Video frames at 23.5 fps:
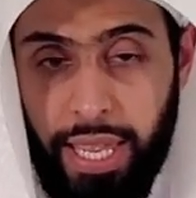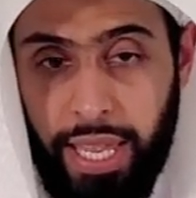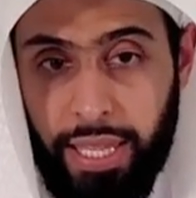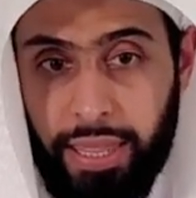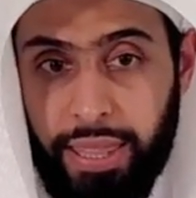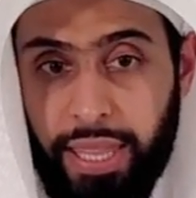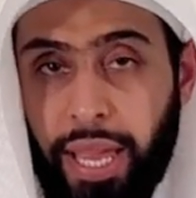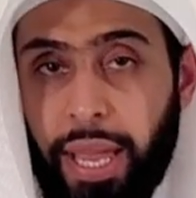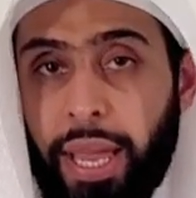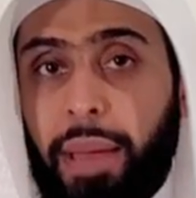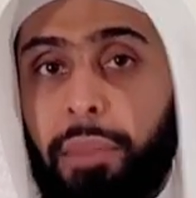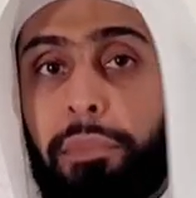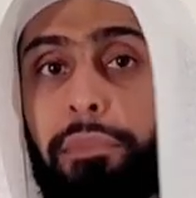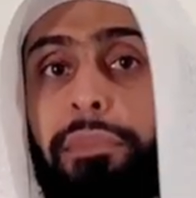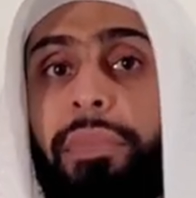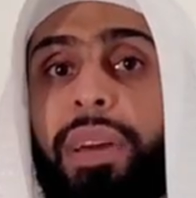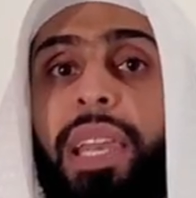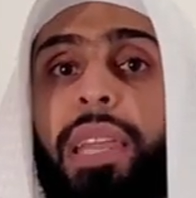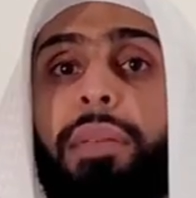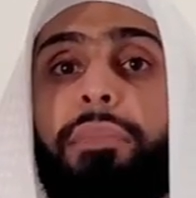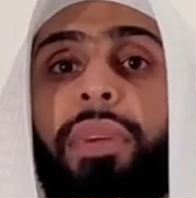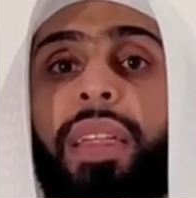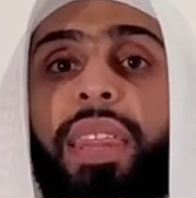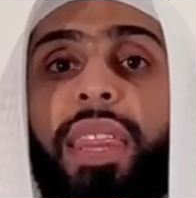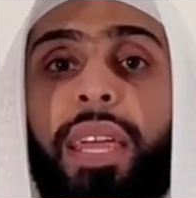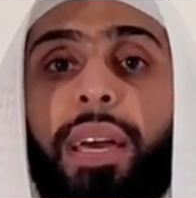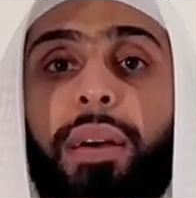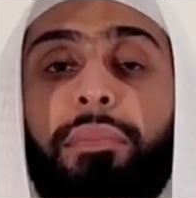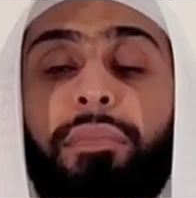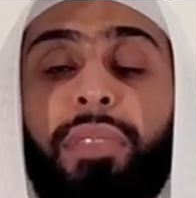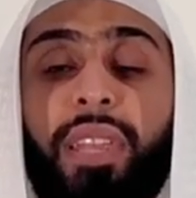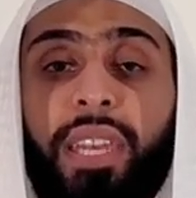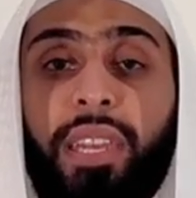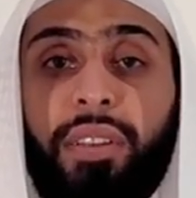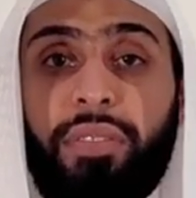In the Hanbali
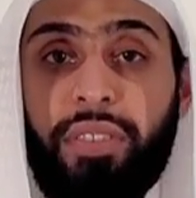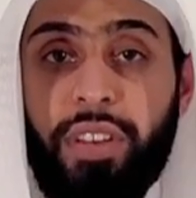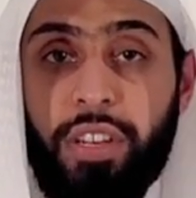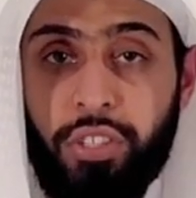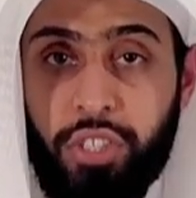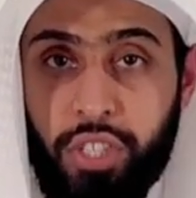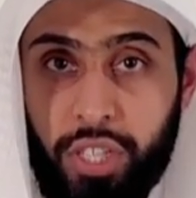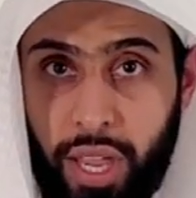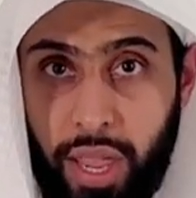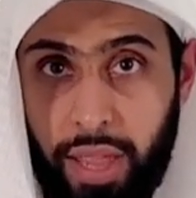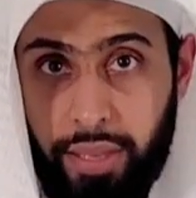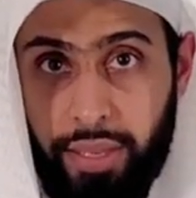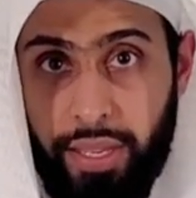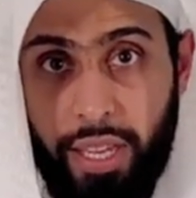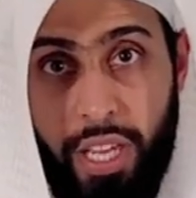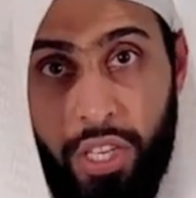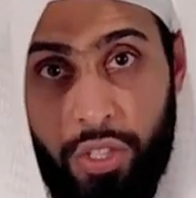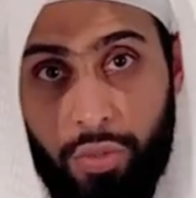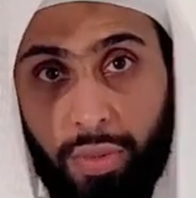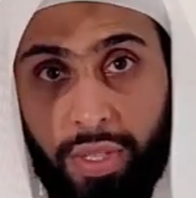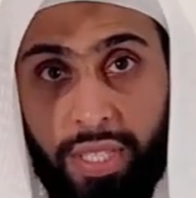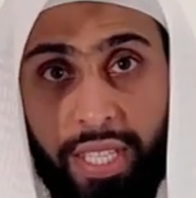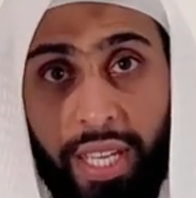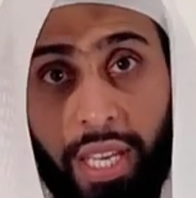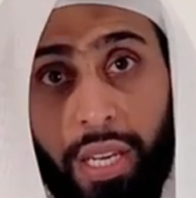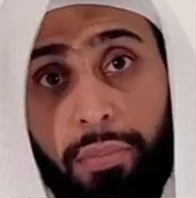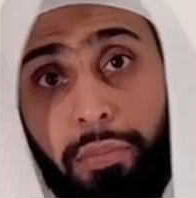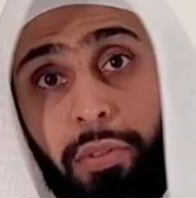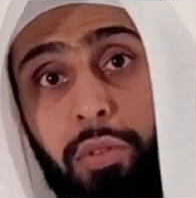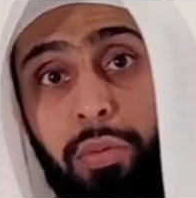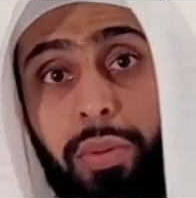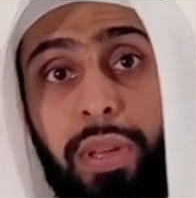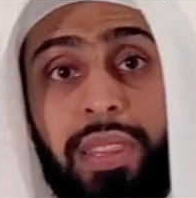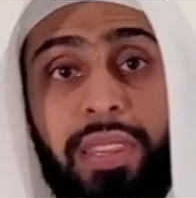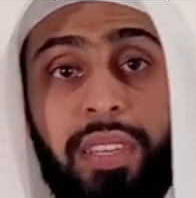madhab, they differentiate, as we said,
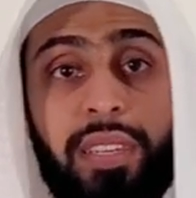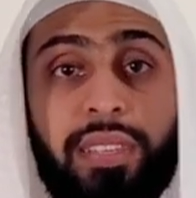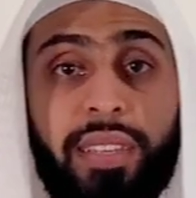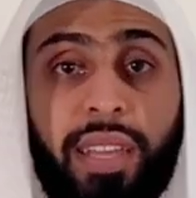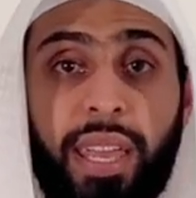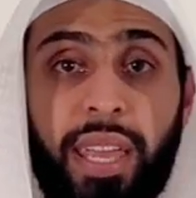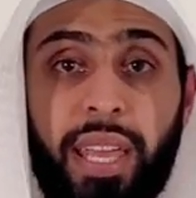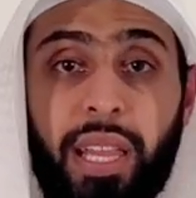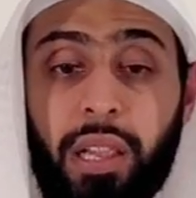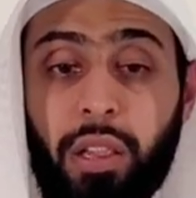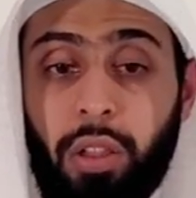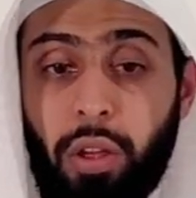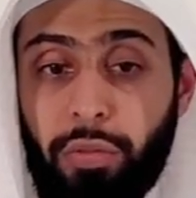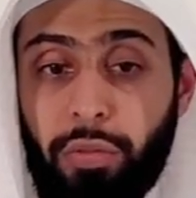between the tail